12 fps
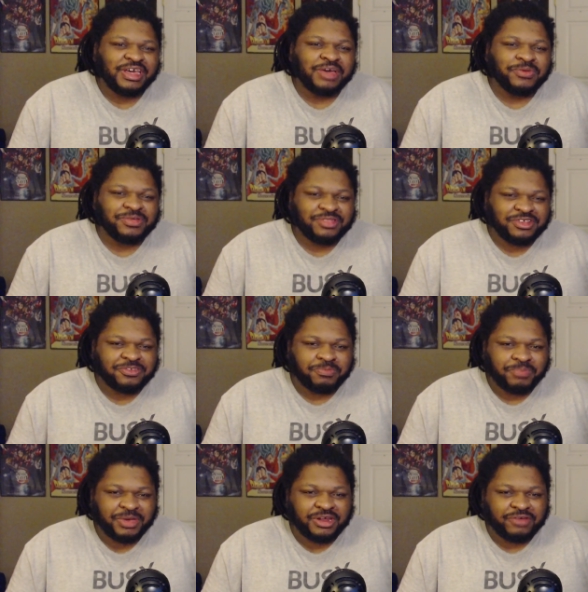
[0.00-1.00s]
with this
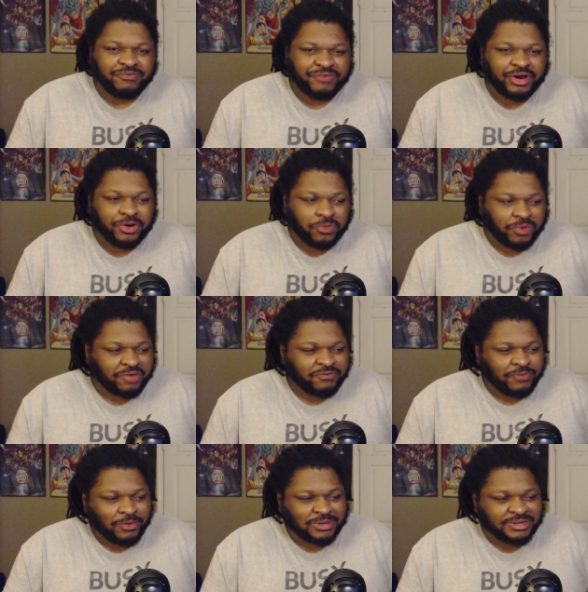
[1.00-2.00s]
being a very Rick
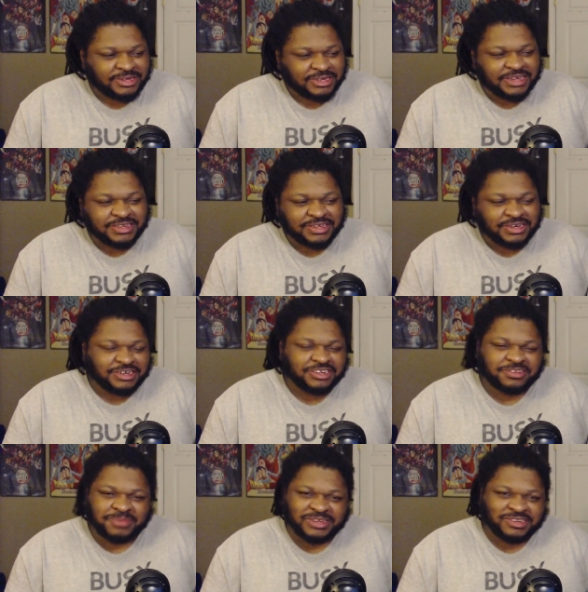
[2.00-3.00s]
focused season, it just
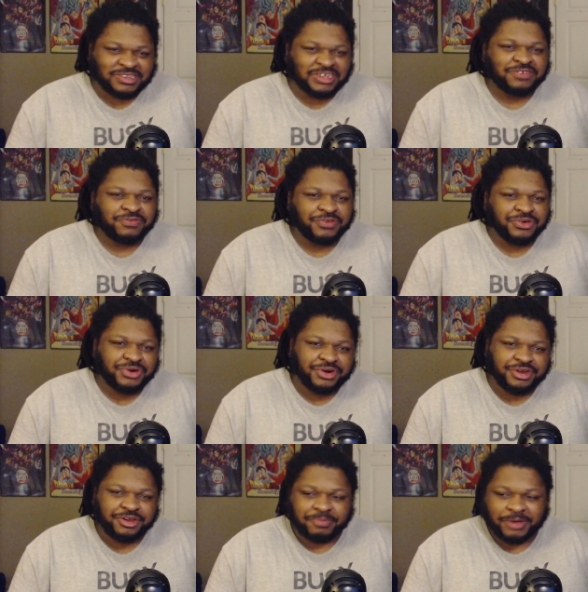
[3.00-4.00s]
makes sense for
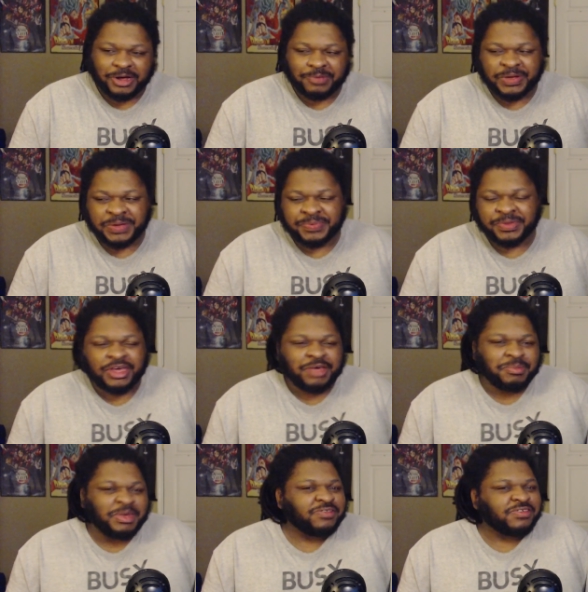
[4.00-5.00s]
Unity to pop up,
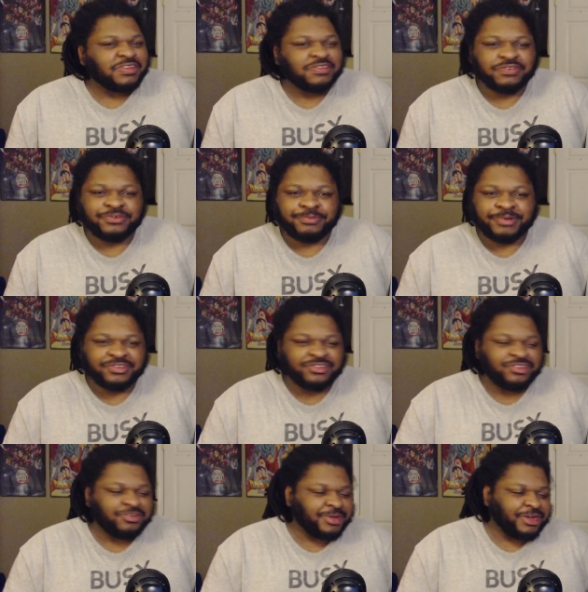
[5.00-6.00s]
makes sense for the
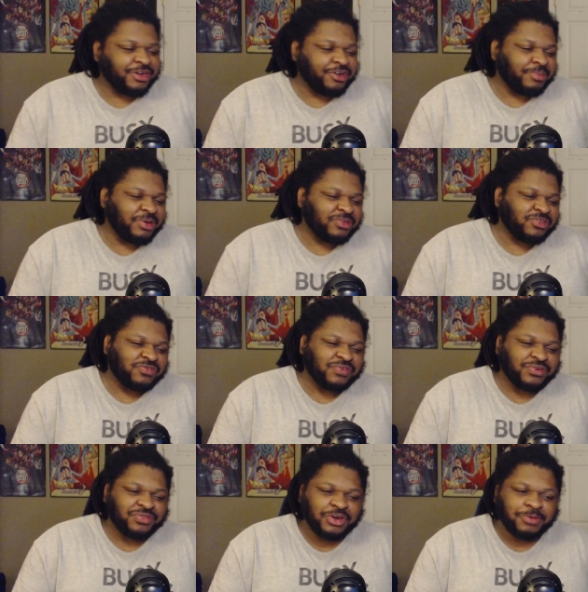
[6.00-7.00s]
president to be here, makes sense for the
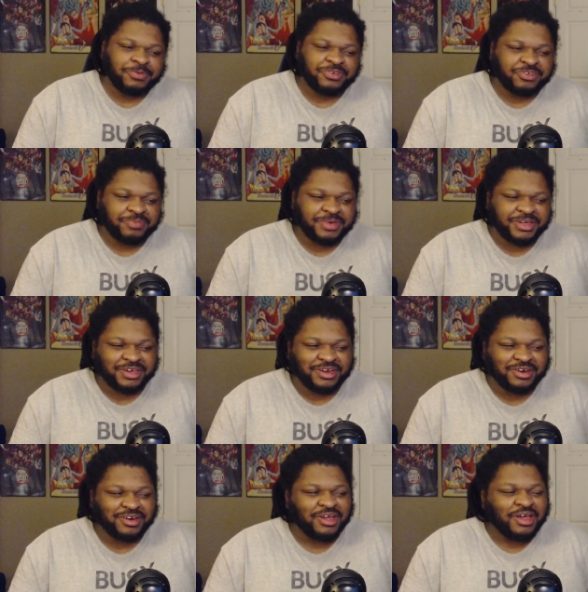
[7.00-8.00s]
therapist to be
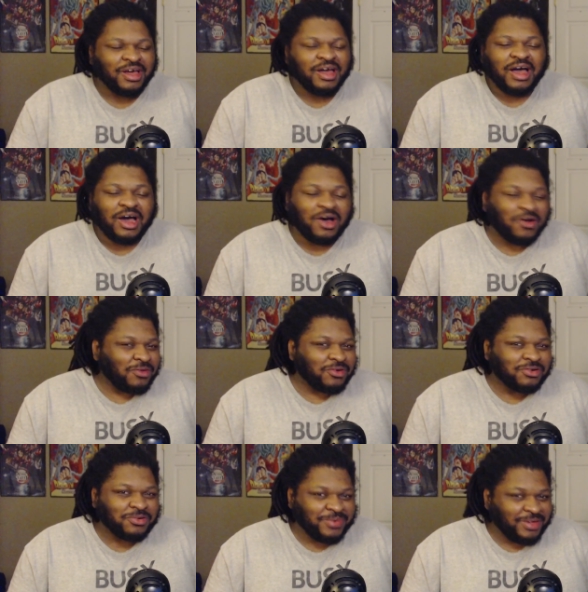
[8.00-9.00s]
here. How long
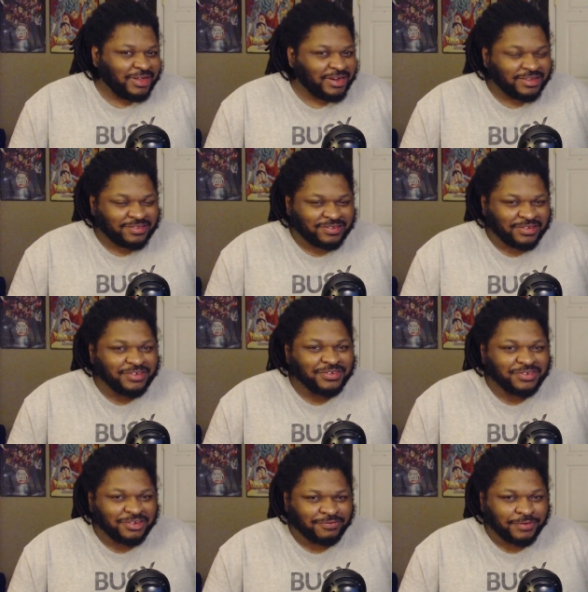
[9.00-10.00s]
are we going to continue
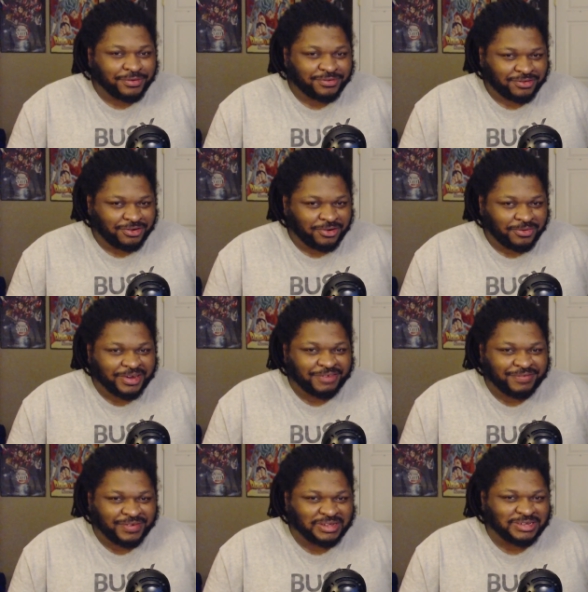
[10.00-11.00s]
just focusing on Rick
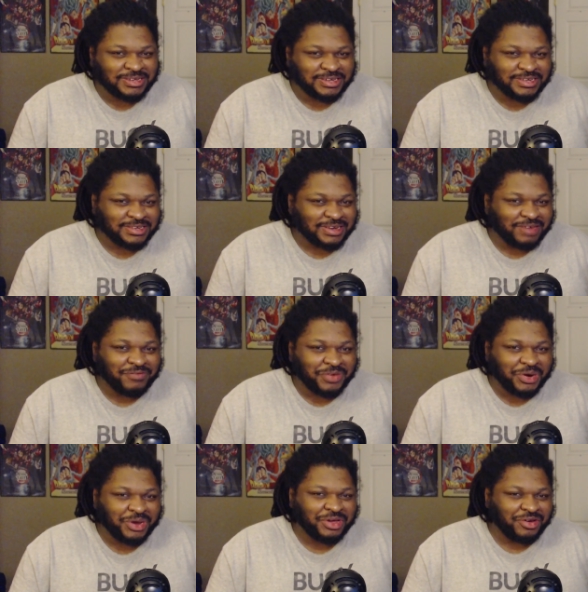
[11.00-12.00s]
for this season? I'm
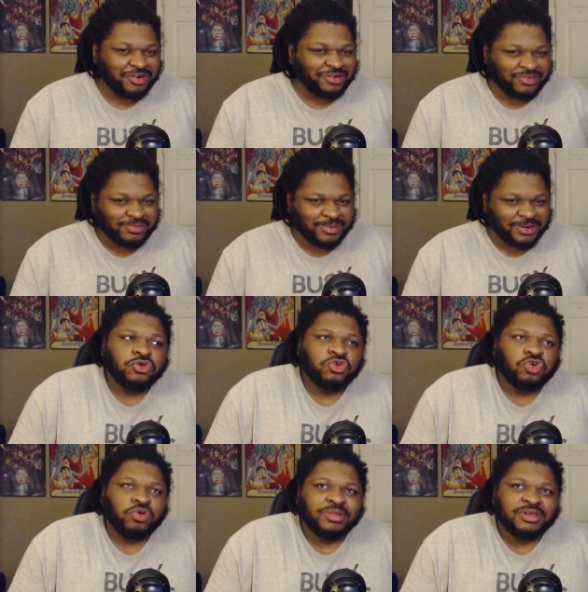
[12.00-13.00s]
very curious about.
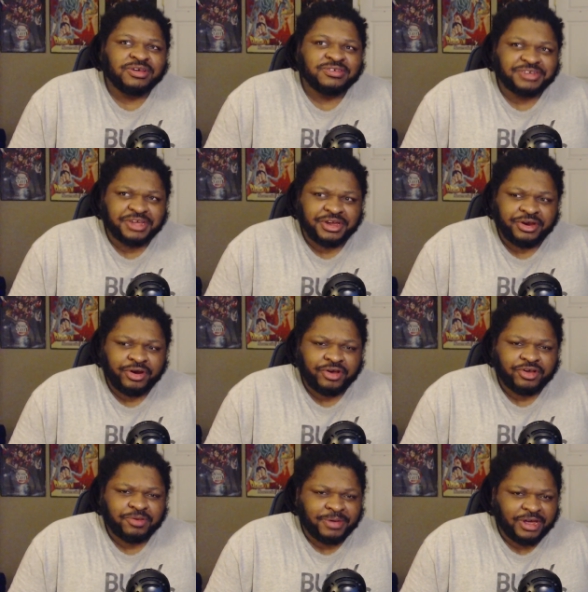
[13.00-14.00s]
Normally I'll sit here and
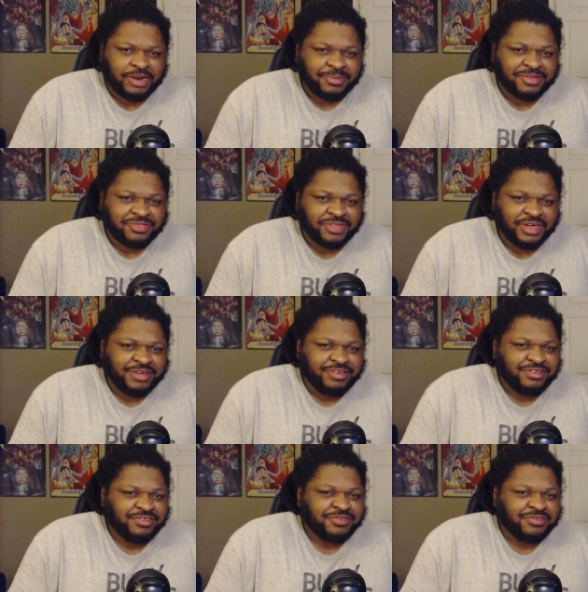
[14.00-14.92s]
complain about things